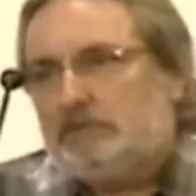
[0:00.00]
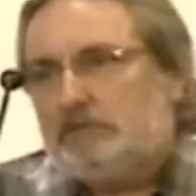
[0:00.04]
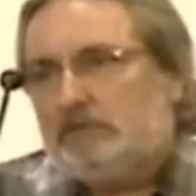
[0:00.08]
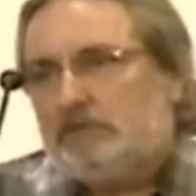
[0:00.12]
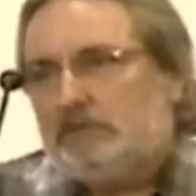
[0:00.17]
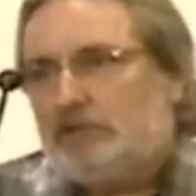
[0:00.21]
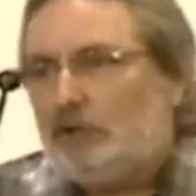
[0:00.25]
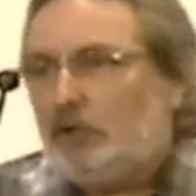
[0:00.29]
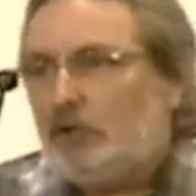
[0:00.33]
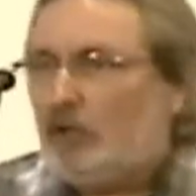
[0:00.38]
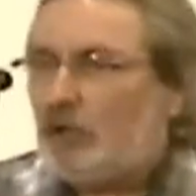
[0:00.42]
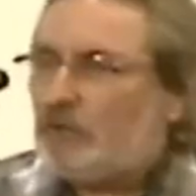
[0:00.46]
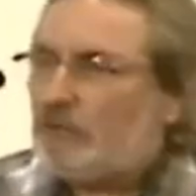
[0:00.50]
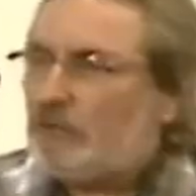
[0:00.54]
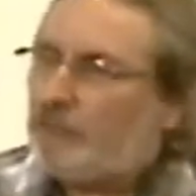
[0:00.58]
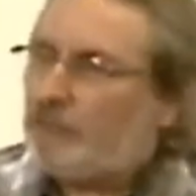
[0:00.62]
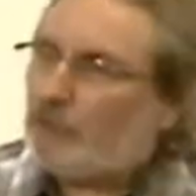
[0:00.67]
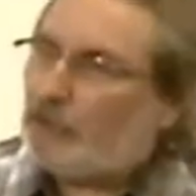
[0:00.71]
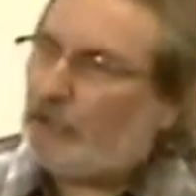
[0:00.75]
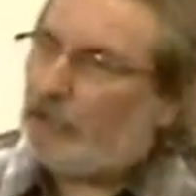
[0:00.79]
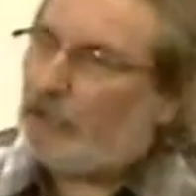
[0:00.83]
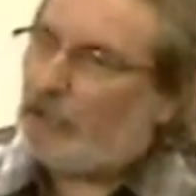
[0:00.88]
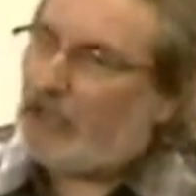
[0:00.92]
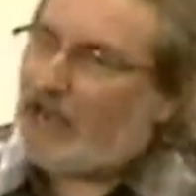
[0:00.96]
Look
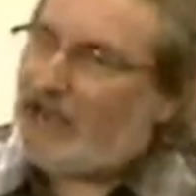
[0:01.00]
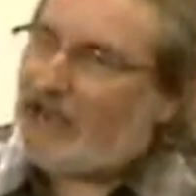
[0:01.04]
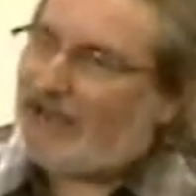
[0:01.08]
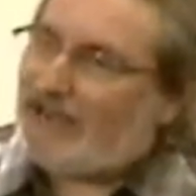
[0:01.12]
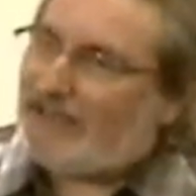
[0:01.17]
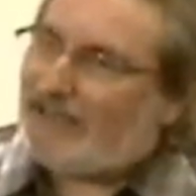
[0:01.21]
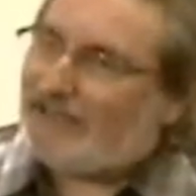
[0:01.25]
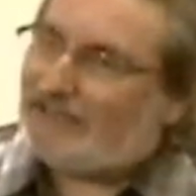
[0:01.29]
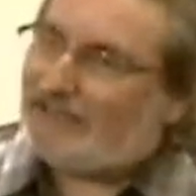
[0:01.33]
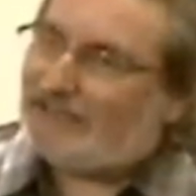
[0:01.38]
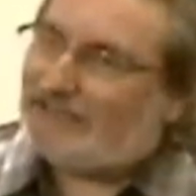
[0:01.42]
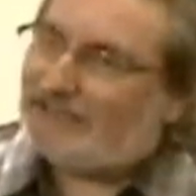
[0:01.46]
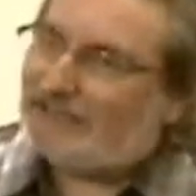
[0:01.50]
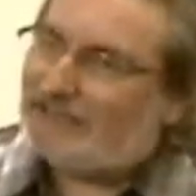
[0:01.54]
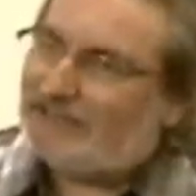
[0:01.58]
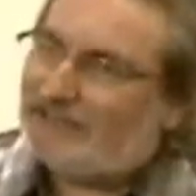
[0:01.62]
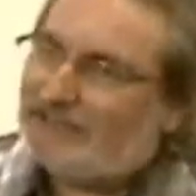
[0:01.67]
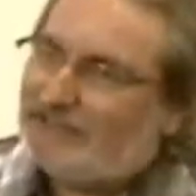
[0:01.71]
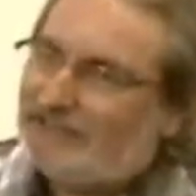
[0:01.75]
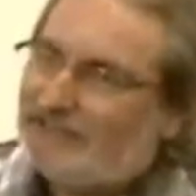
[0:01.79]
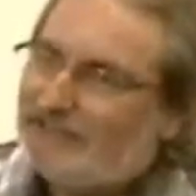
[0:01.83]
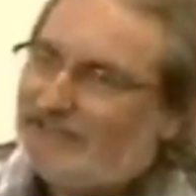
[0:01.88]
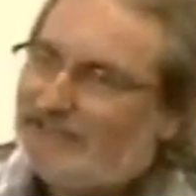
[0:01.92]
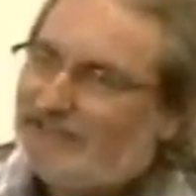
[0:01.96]
for the light.
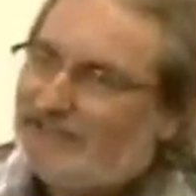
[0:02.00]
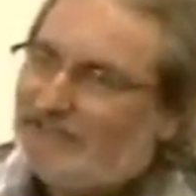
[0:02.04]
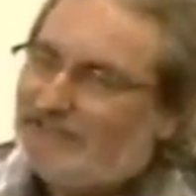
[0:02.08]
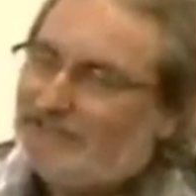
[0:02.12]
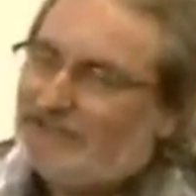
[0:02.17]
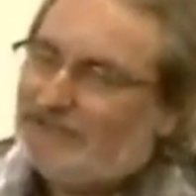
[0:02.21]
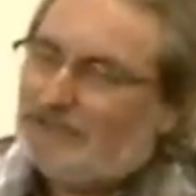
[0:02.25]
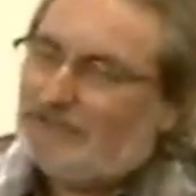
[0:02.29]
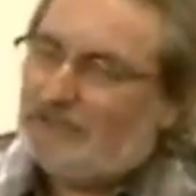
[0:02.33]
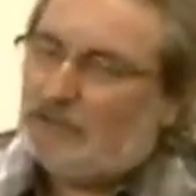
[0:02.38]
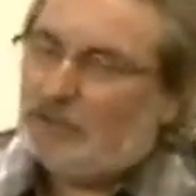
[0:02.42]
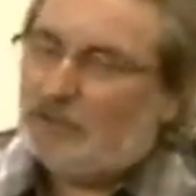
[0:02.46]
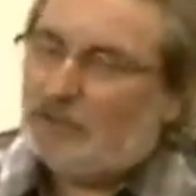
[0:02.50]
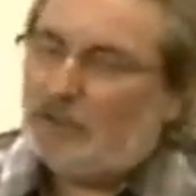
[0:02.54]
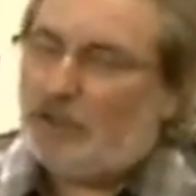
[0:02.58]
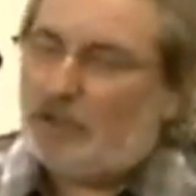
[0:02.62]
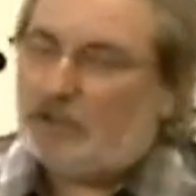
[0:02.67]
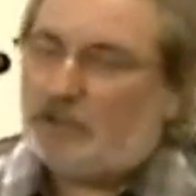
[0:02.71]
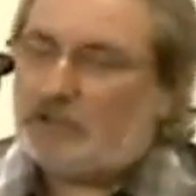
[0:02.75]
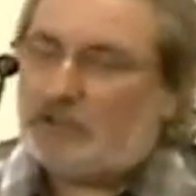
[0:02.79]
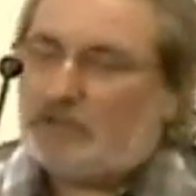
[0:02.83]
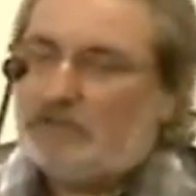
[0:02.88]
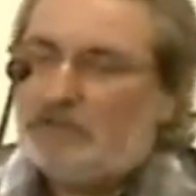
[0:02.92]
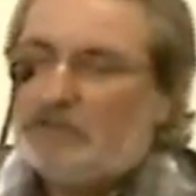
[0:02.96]
Look